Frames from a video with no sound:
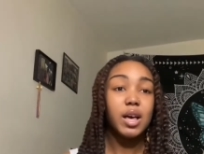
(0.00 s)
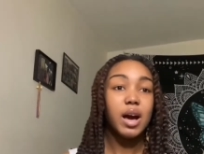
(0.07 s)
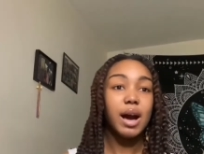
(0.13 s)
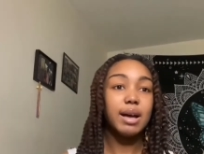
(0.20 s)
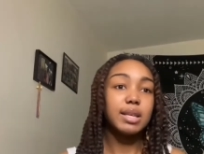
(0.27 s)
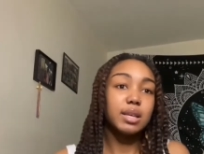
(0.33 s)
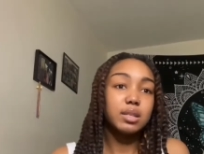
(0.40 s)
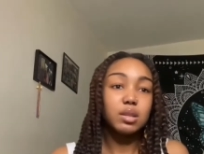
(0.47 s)
I
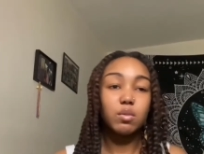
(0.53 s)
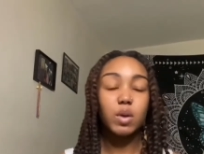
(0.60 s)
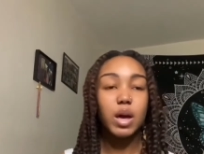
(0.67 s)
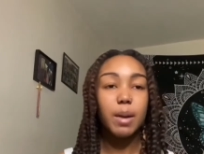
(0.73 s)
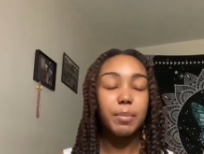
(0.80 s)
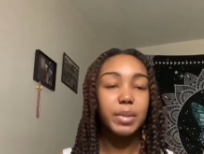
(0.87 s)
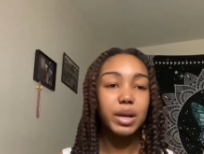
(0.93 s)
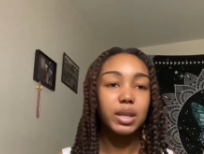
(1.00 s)
was like, so what
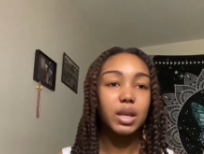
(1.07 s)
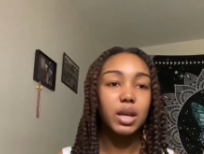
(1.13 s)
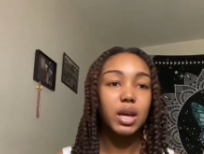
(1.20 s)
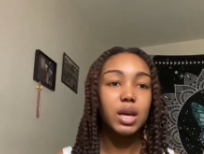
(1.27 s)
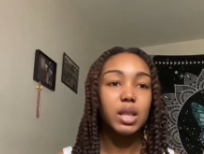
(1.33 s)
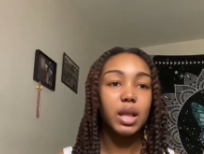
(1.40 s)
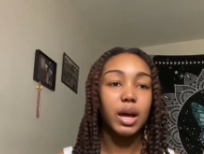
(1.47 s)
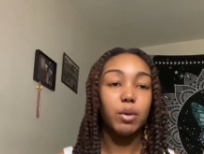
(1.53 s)
happened after that?
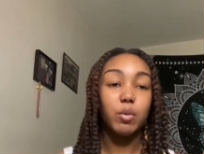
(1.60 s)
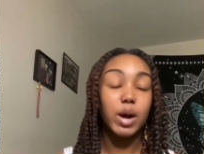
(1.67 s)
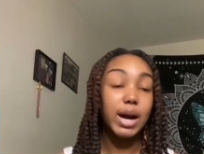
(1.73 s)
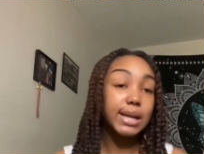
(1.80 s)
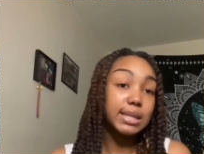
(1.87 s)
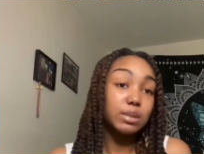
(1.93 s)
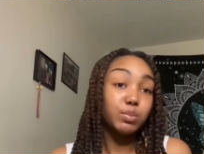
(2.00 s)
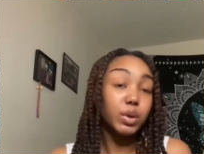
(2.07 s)
He like, well, I
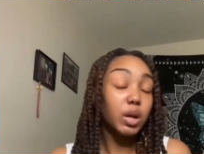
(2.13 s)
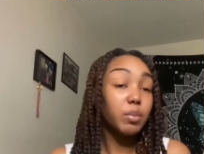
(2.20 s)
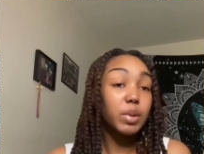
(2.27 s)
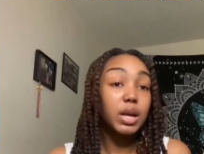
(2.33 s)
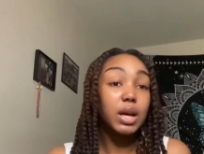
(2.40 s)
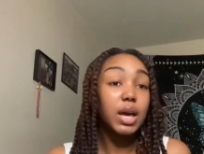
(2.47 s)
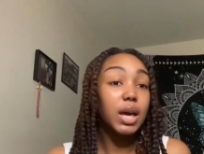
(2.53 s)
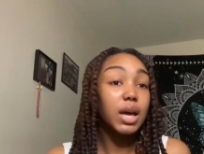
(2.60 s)
just put him in
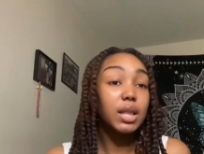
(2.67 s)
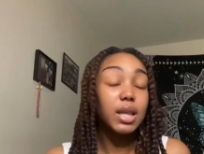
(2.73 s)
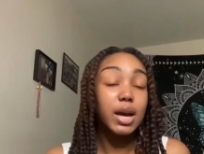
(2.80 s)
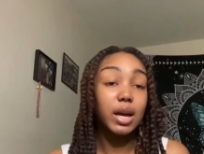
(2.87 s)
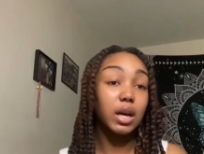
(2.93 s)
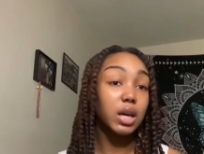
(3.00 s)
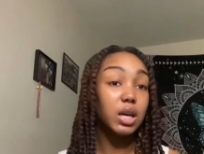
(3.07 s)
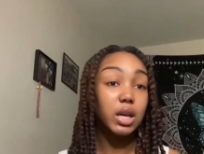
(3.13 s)
a
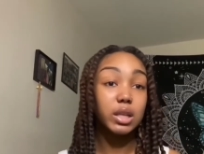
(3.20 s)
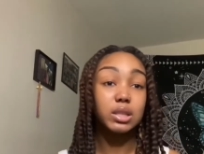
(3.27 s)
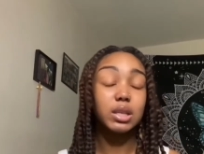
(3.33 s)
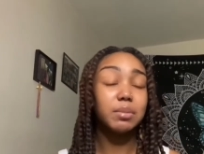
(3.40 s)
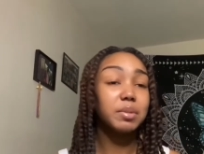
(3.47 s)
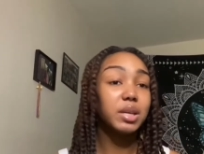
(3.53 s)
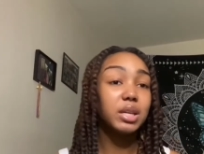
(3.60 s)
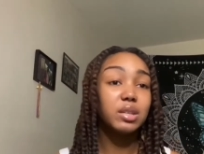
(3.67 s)
headlock and he
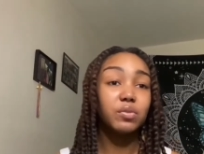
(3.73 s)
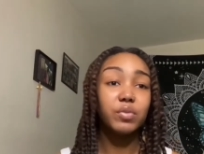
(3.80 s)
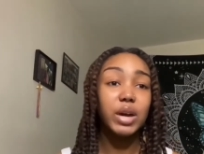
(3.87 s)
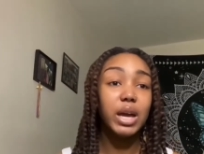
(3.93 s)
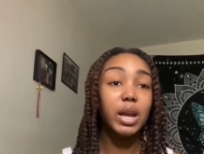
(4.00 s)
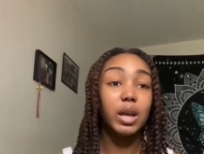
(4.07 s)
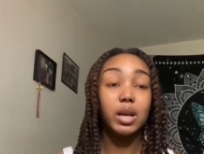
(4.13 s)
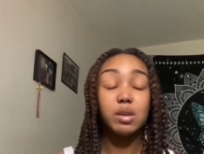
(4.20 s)
accepted his
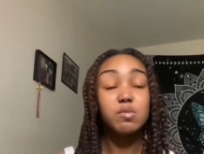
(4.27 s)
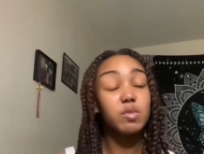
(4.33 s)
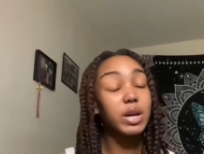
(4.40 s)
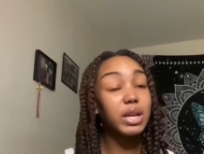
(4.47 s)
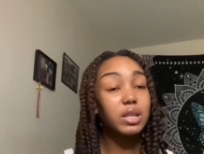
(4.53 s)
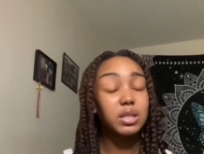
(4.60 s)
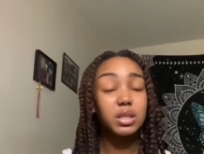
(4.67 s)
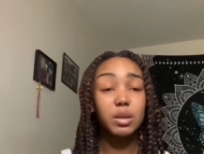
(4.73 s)
fate and he
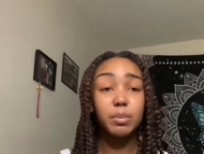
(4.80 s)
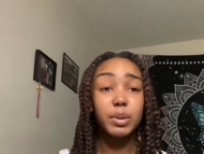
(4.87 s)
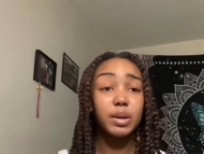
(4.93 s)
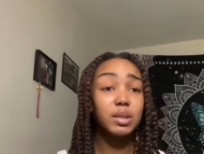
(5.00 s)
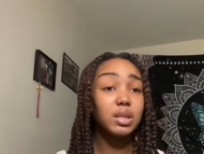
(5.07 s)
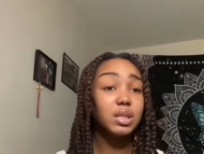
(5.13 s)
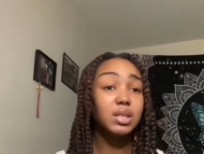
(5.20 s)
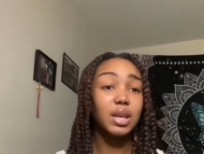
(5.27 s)
waited till the
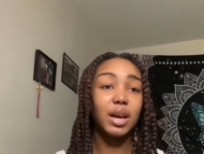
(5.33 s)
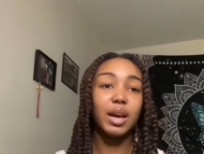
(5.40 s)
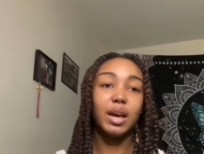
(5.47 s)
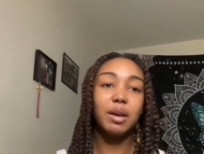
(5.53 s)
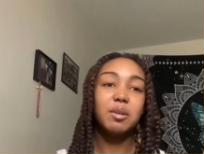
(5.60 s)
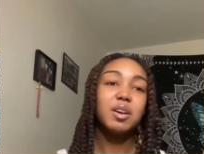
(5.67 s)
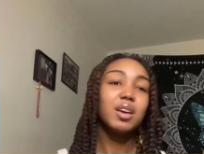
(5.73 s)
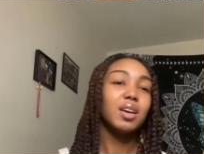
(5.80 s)
police came.
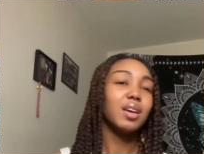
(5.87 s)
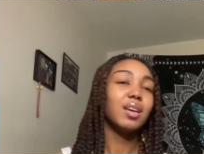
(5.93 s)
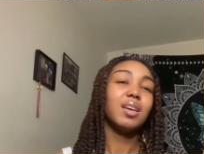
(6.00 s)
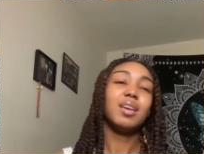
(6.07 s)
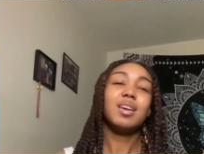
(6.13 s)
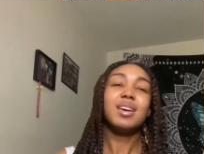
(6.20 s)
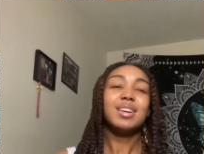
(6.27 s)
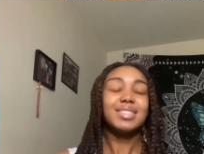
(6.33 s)

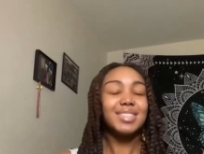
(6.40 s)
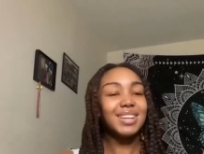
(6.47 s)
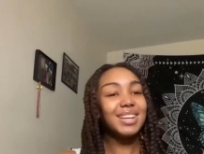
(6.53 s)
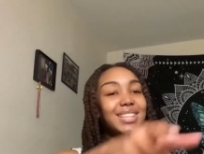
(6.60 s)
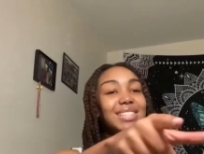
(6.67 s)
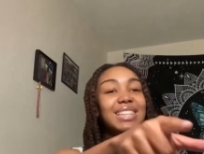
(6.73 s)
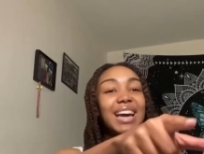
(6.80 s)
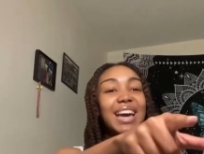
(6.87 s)
To
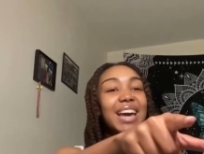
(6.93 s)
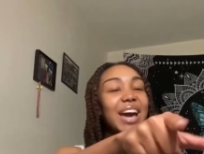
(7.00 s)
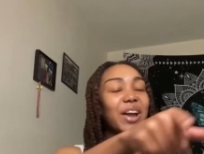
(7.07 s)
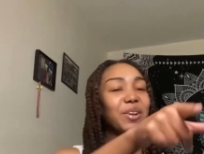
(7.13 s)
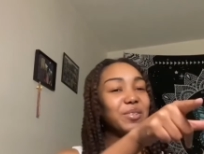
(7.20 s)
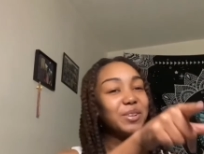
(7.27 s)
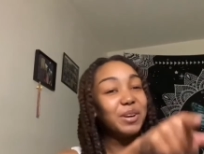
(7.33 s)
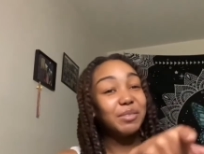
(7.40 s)
this day, I
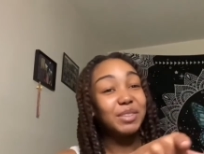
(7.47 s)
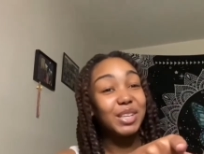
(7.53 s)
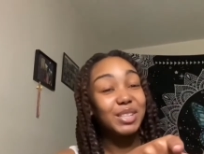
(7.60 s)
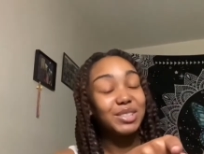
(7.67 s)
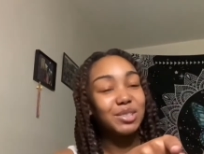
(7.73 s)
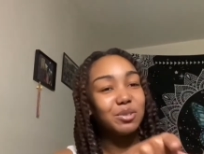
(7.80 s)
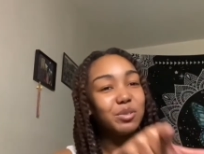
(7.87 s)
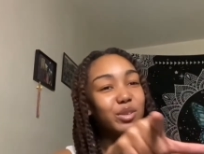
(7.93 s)
don't know if that's
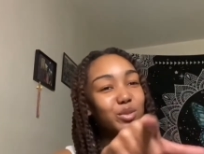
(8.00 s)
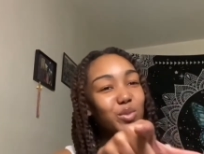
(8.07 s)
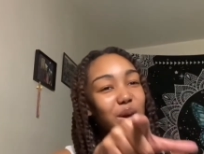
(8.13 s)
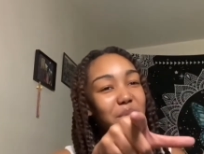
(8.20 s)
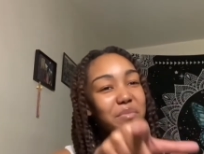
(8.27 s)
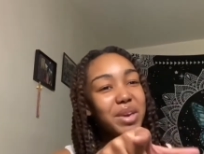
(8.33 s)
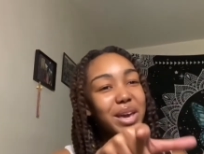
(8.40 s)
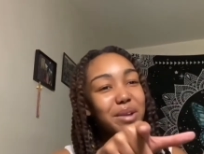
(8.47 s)
true, because
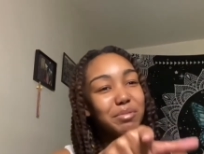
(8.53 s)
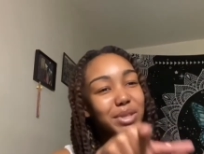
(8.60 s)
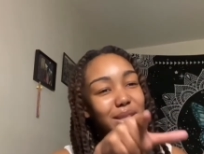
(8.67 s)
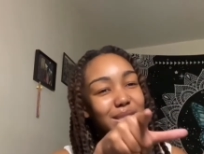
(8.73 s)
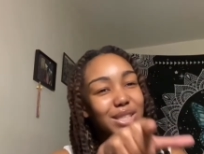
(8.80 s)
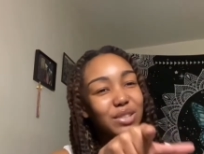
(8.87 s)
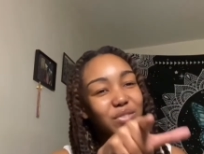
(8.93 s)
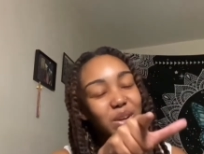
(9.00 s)
what man really
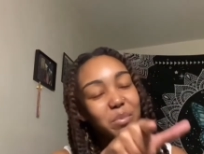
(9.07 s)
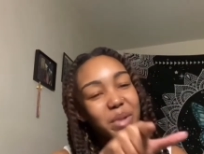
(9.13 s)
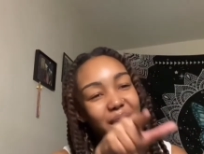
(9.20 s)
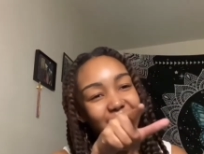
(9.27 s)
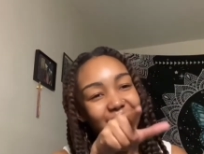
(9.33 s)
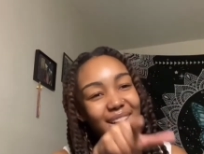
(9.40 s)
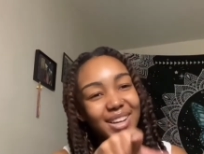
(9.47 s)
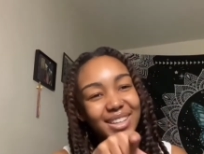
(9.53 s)
just gonna bow
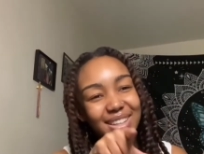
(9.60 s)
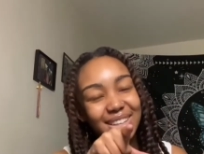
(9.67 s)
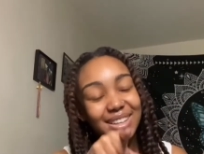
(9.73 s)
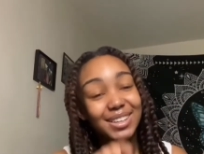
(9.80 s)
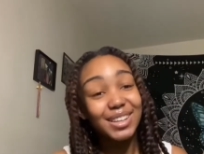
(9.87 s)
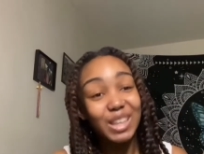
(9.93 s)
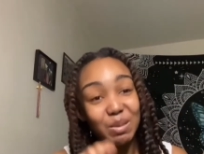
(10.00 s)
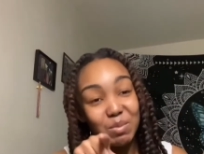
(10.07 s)
down and let
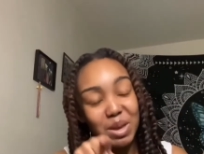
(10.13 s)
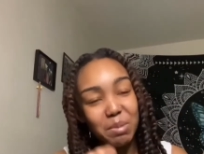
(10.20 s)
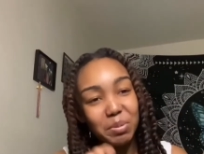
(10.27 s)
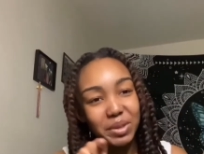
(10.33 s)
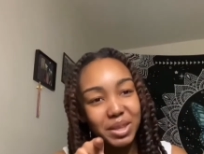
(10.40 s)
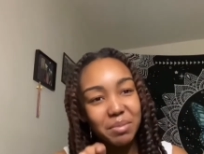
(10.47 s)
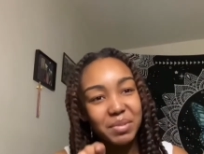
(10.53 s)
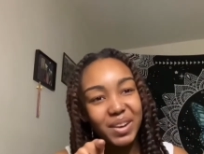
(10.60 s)
another man
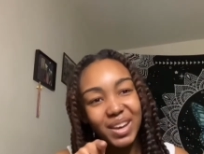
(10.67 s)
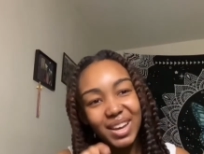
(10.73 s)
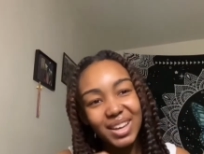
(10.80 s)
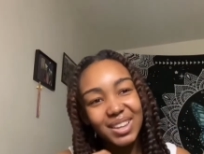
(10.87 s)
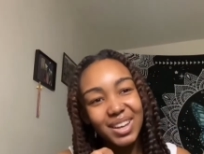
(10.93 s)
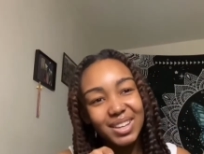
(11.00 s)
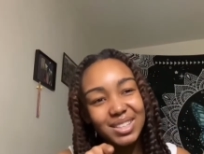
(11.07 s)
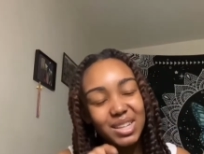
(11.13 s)
put them in a
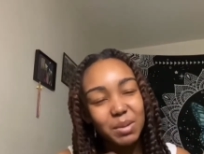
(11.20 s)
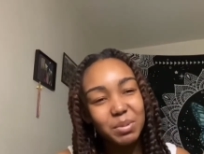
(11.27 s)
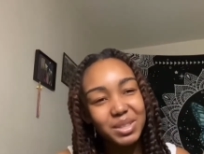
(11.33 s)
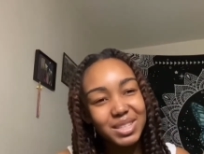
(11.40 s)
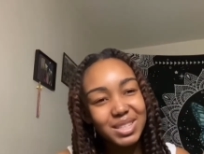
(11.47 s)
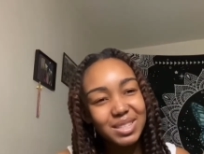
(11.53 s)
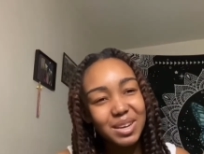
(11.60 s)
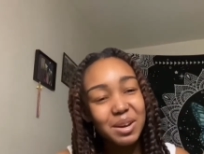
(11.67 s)
headlock till the
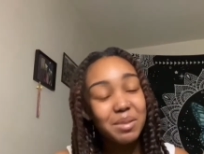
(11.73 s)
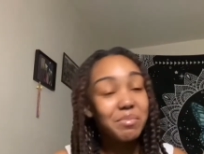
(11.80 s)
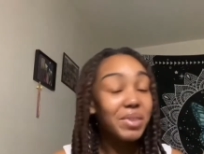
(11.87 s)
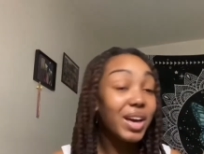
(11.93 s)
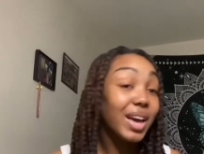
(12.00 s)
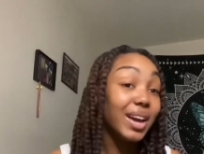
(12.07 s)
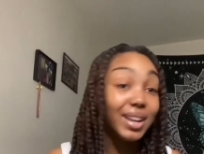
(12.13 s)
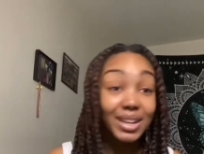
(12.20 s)
police come? But
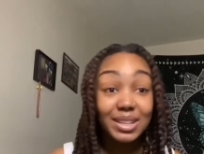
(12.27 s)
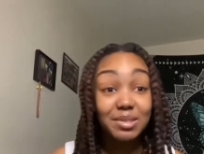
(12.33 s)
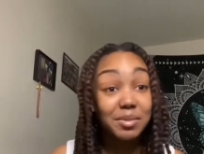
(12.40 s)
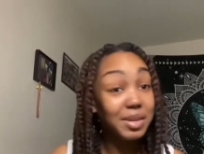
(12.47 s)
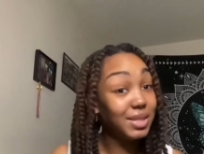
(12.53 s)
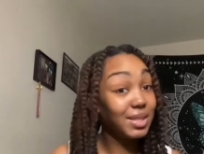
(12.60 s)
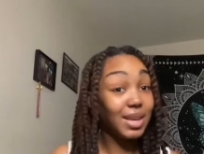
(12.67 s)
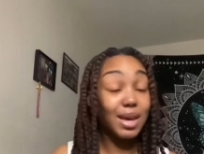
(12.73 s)
hey, that's what
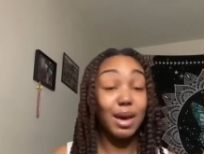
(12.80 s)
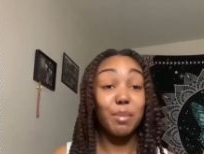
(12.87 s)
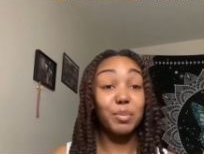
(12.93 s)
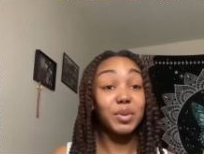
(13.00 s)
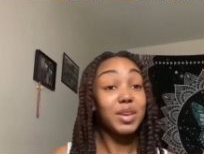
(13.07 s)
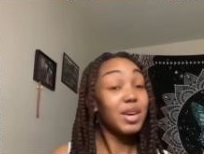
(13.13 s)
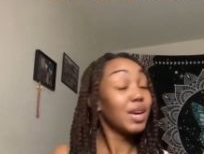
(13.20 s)
he said happened.